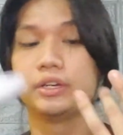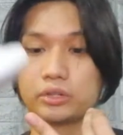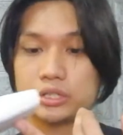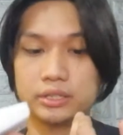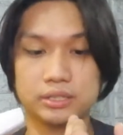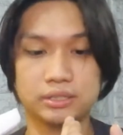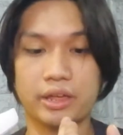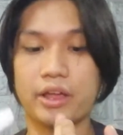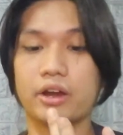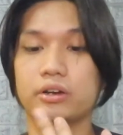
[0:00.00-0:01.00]
cushion is
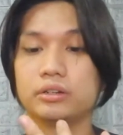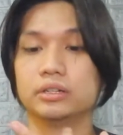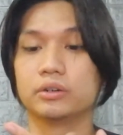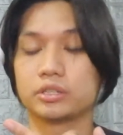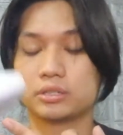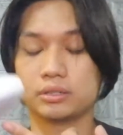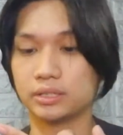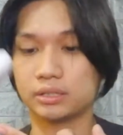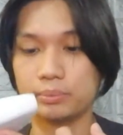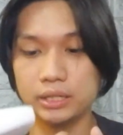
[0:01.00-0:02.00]
there, the
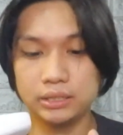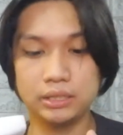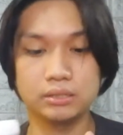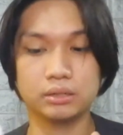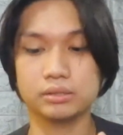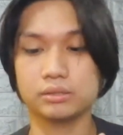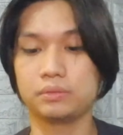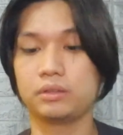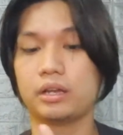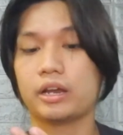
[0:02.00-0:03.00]
stability is also
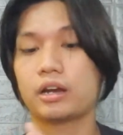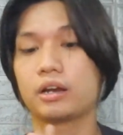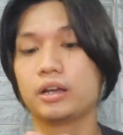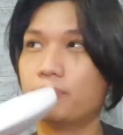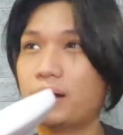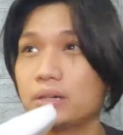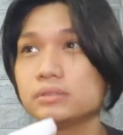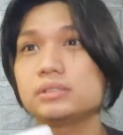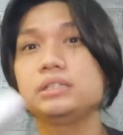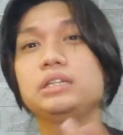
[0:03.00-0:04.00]
there.
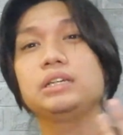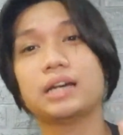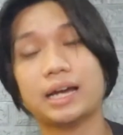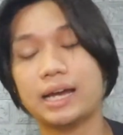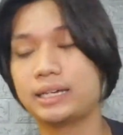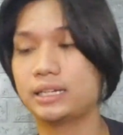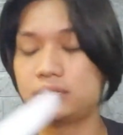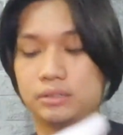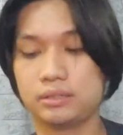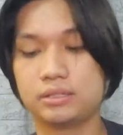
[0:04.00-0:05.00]
Bouncy, I guess
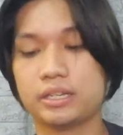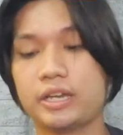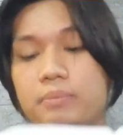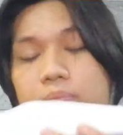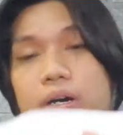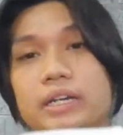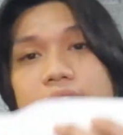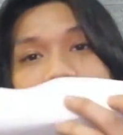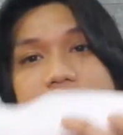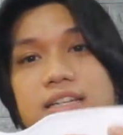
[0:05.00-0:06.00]
you could say, but
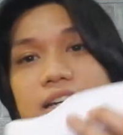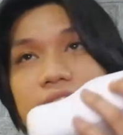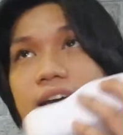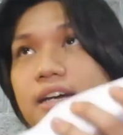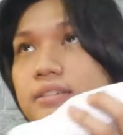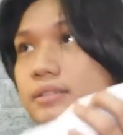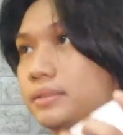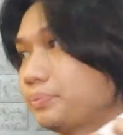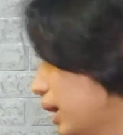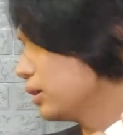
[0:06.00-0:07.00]
it's not
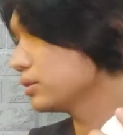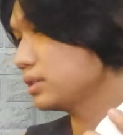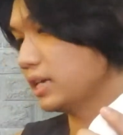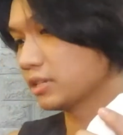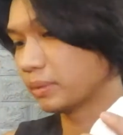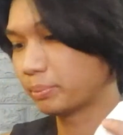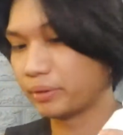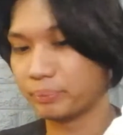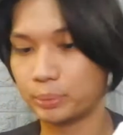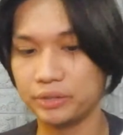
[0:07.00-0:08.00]
as bouncy as my
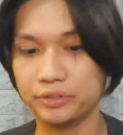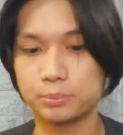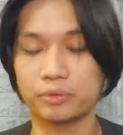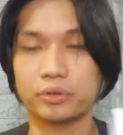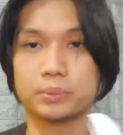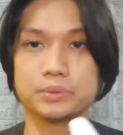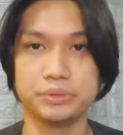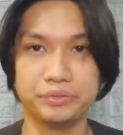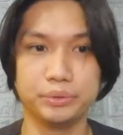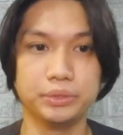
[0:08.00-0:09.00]
previous performance
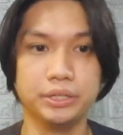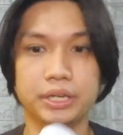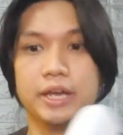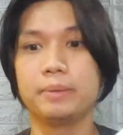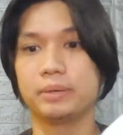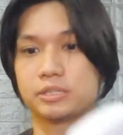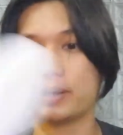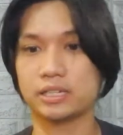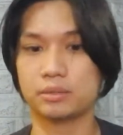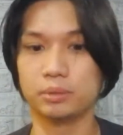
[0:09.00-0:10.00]
review, the Men's
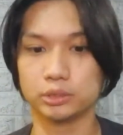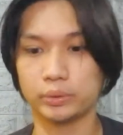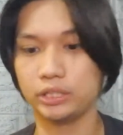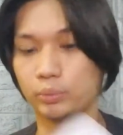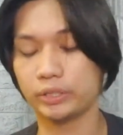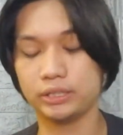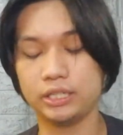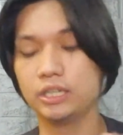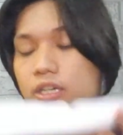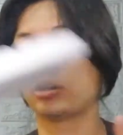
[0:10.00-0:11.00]
Basketball
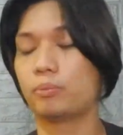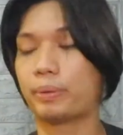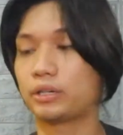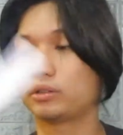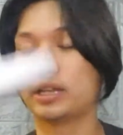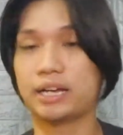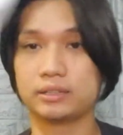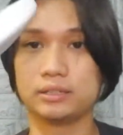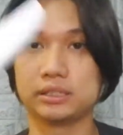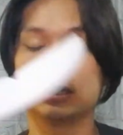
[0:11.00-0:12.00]
2020. Compared to that,
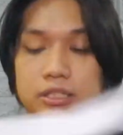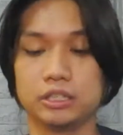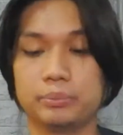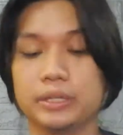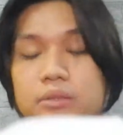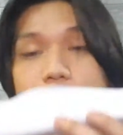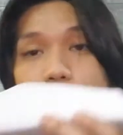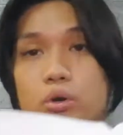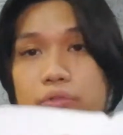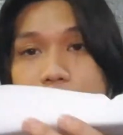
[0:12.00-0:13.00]
this is a little bit
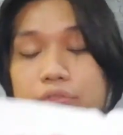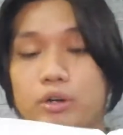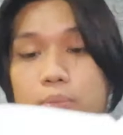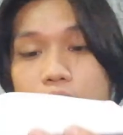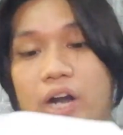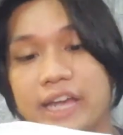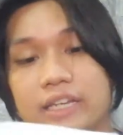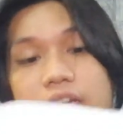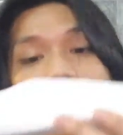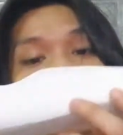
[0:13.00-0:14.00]
more of a firmer ride.
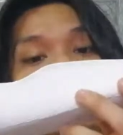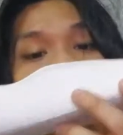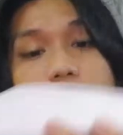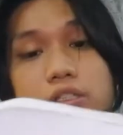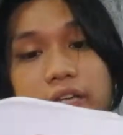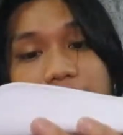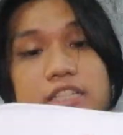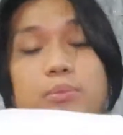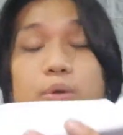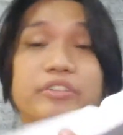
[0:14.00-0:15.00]
So it is
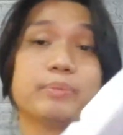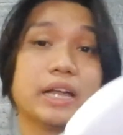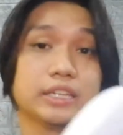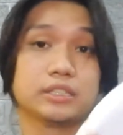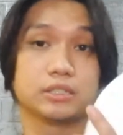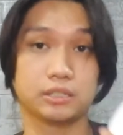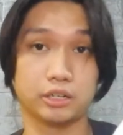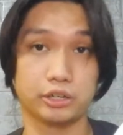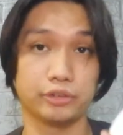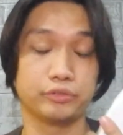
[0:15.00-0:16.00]
the perfect balance
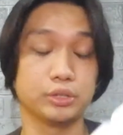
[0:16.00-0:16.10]
if